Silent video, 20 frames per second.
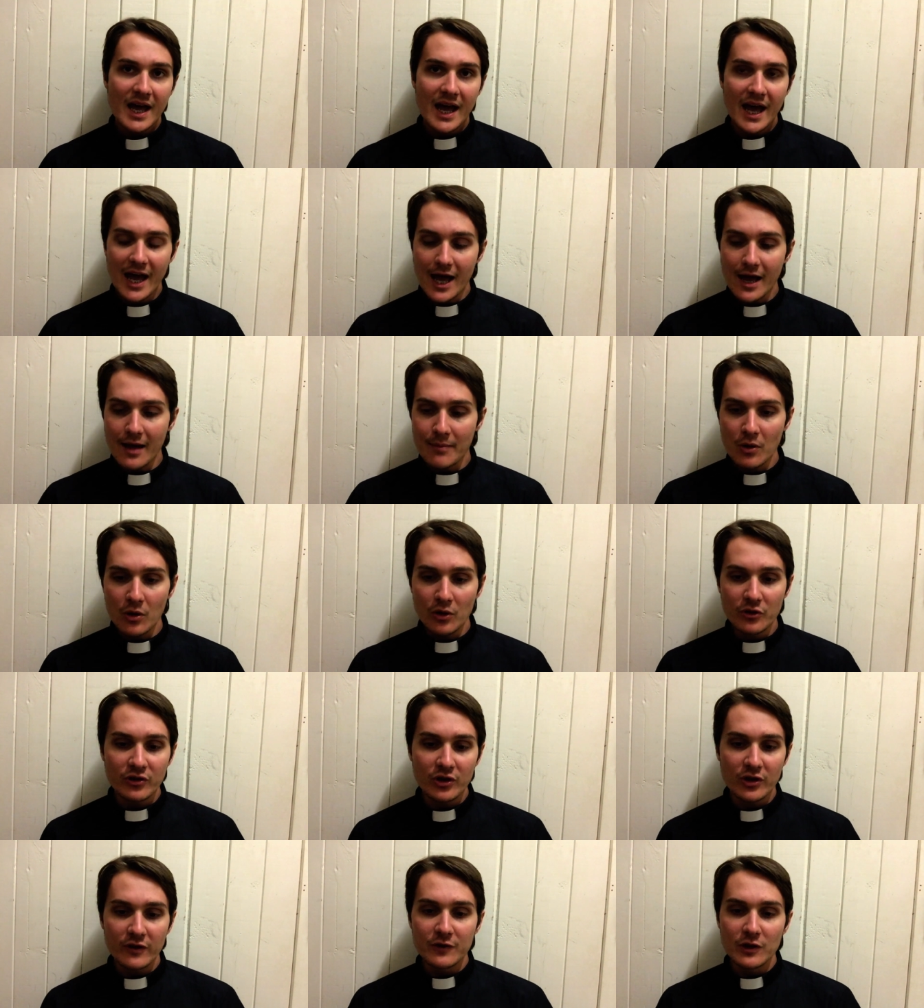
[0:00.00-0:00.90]

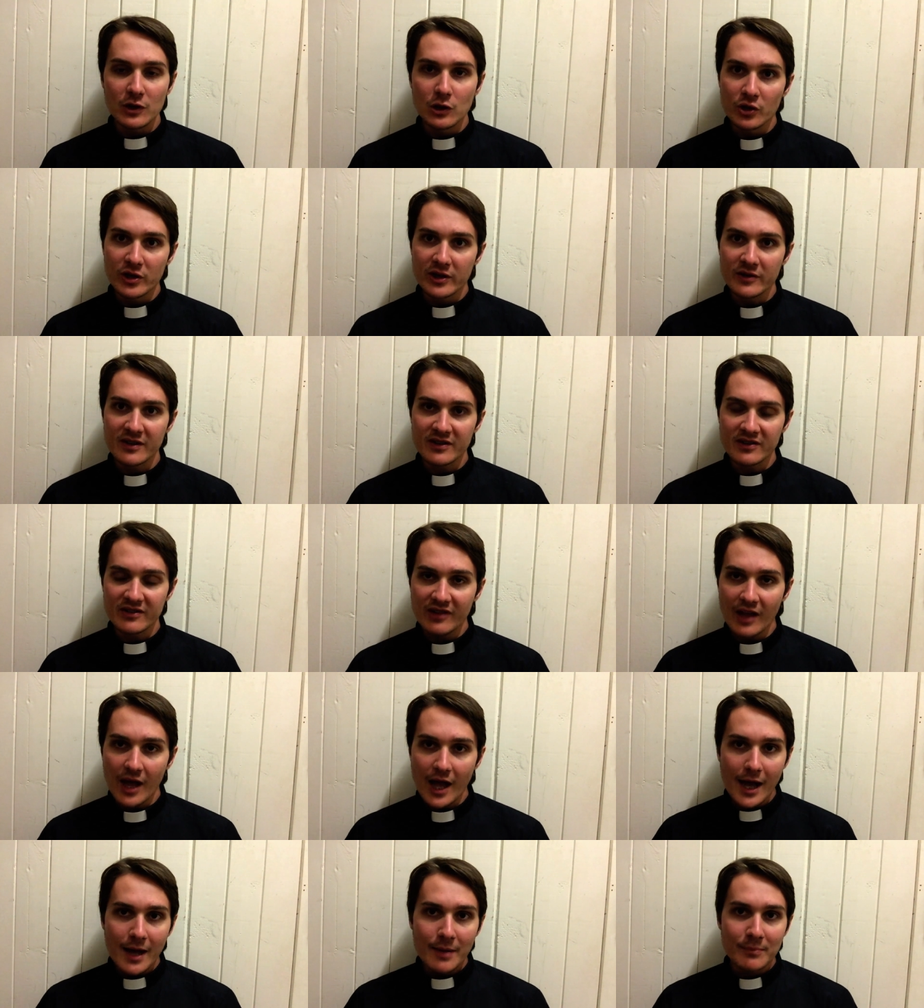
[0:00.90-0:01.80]
Also, if you look in the
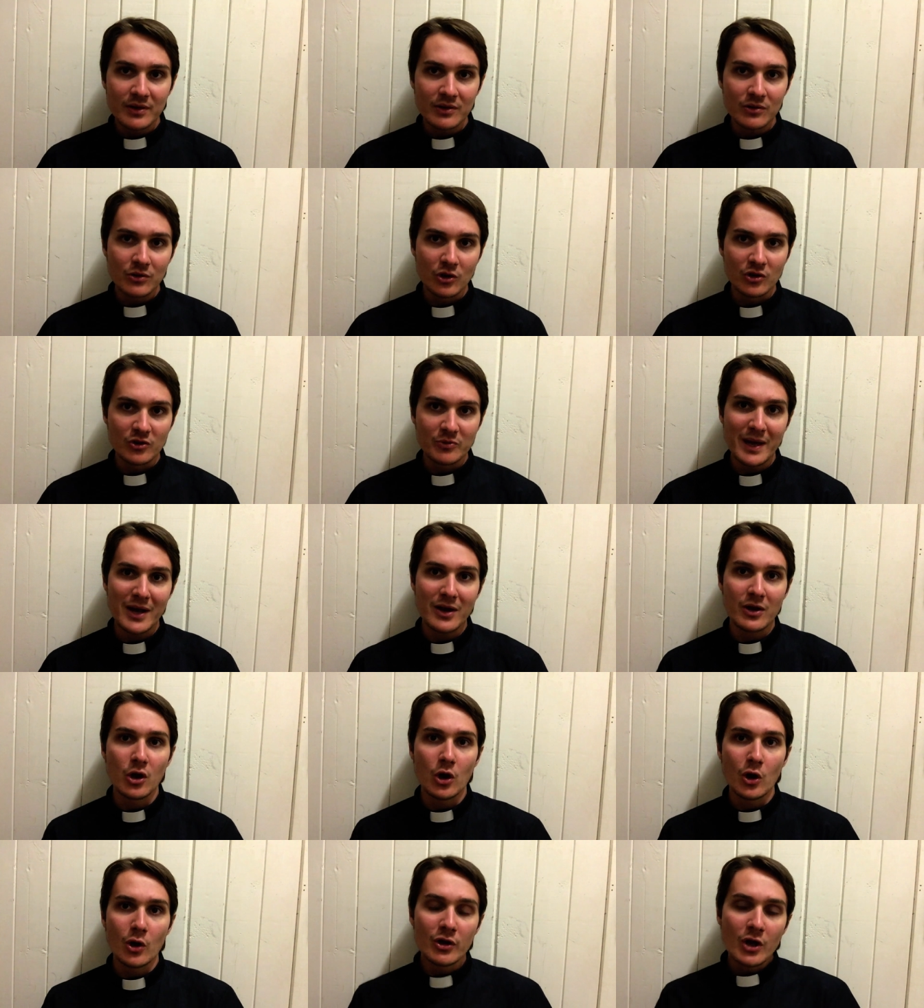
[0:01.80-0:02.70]
Psalms, it talks about
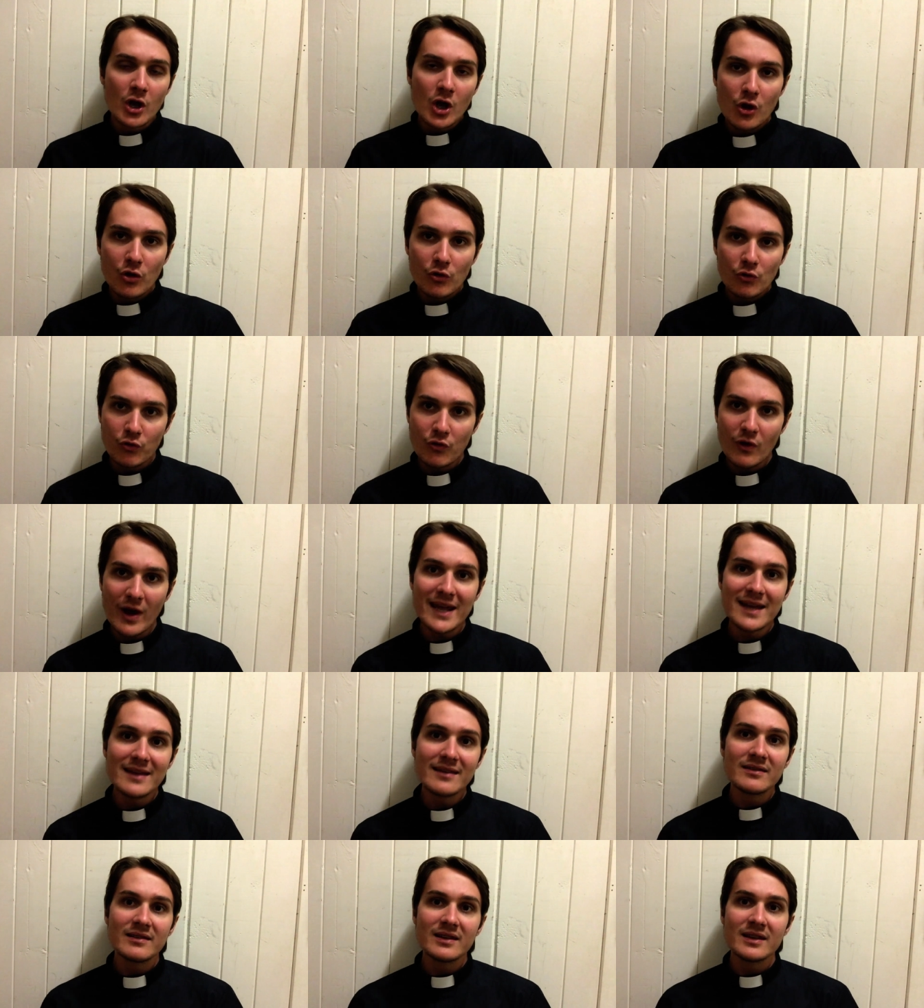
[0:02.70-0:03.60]
God
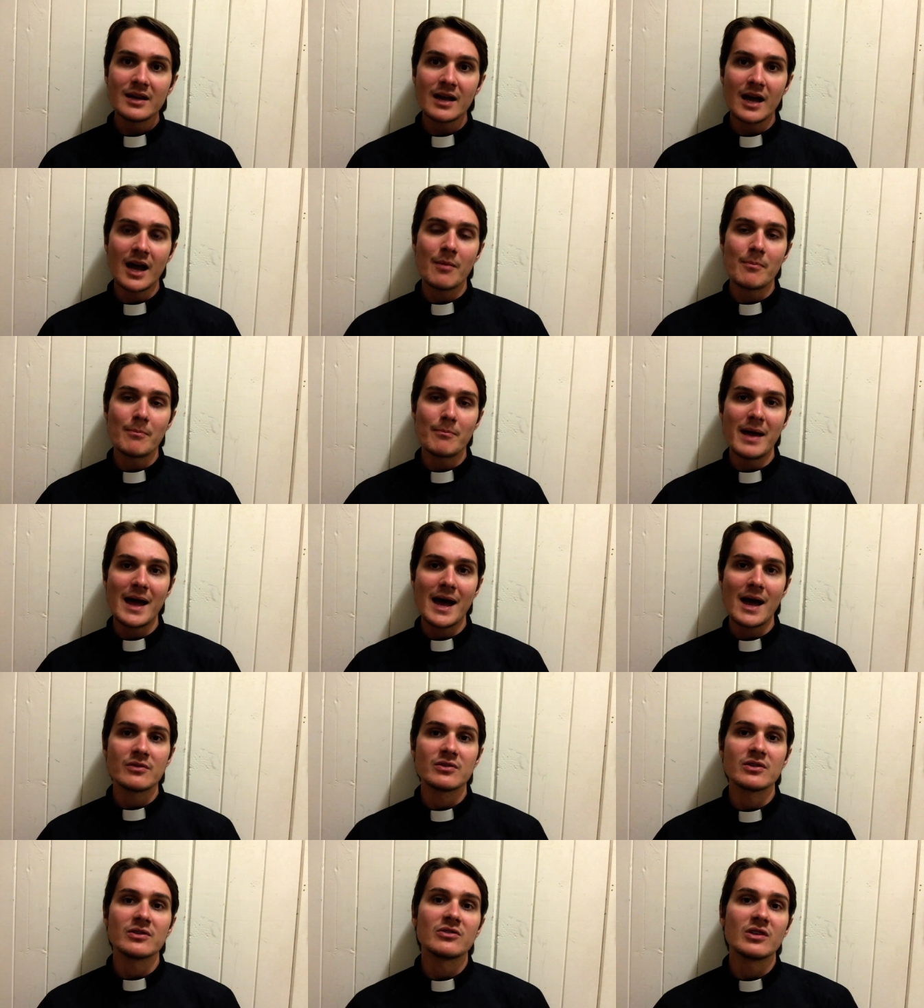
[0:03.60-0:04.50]
raising up
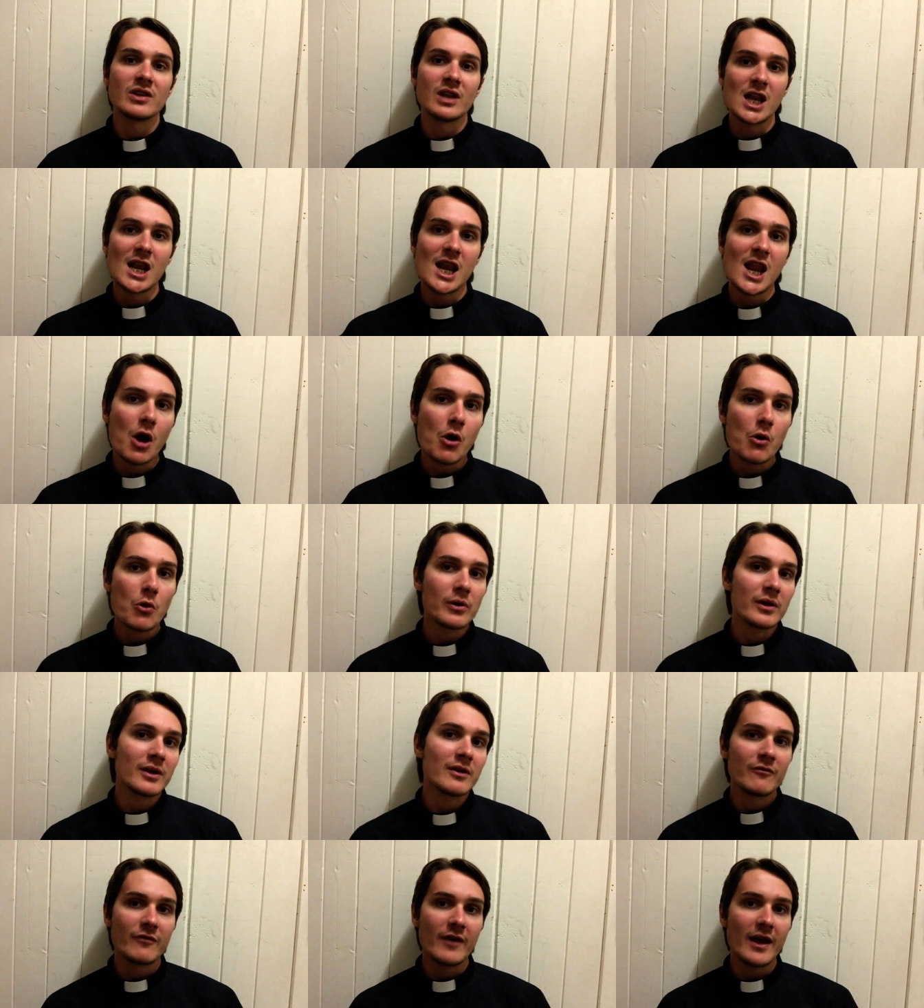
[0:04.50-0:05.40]
mountains and
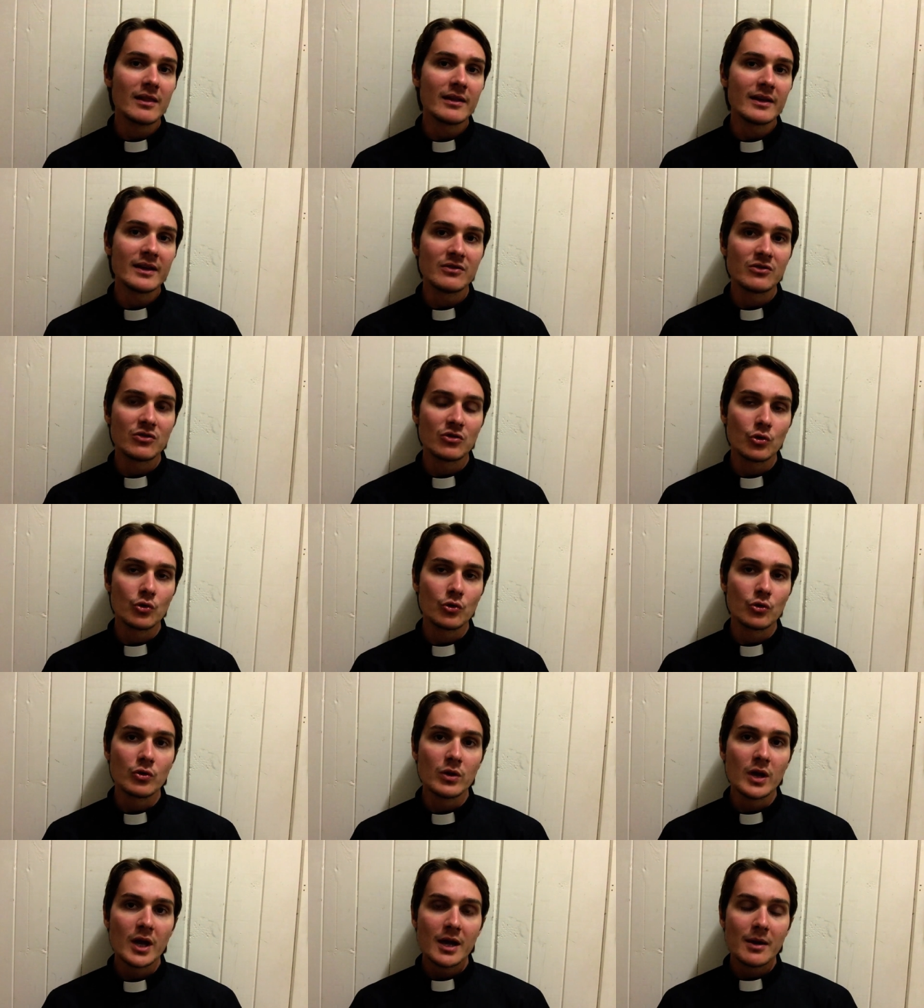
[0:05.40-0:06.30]
lowering valleys
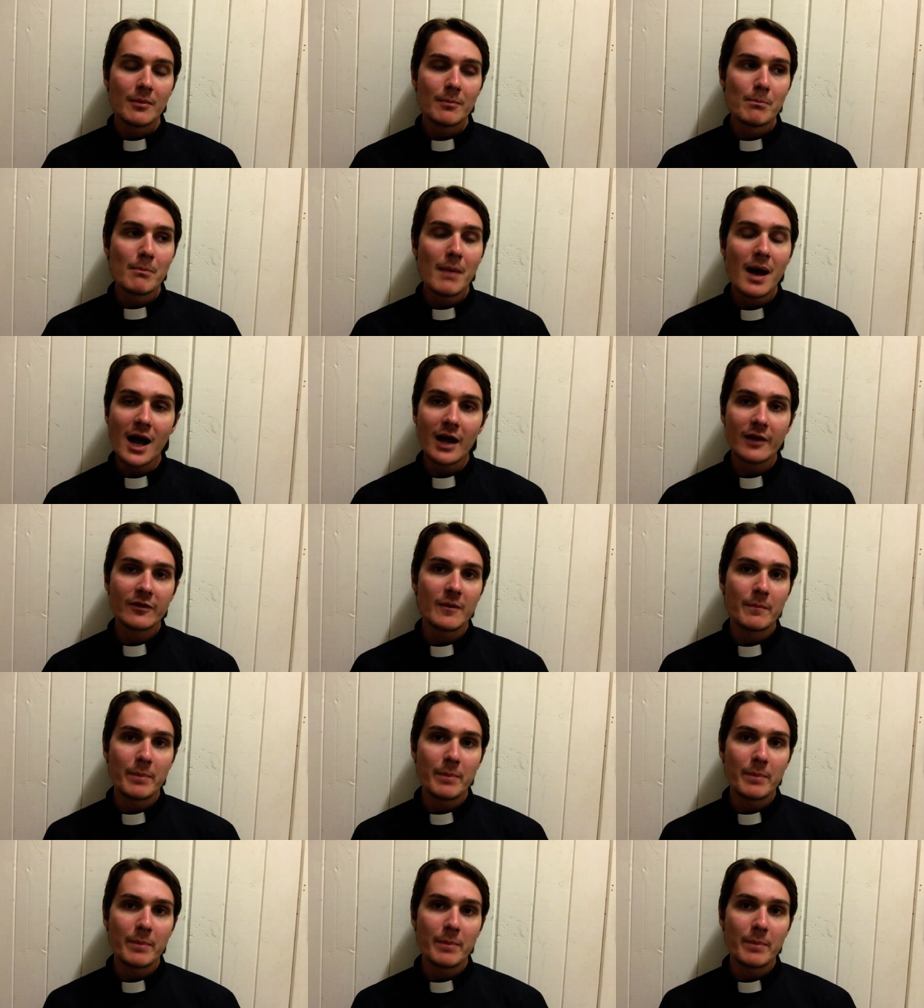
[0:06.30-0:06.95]
to mark the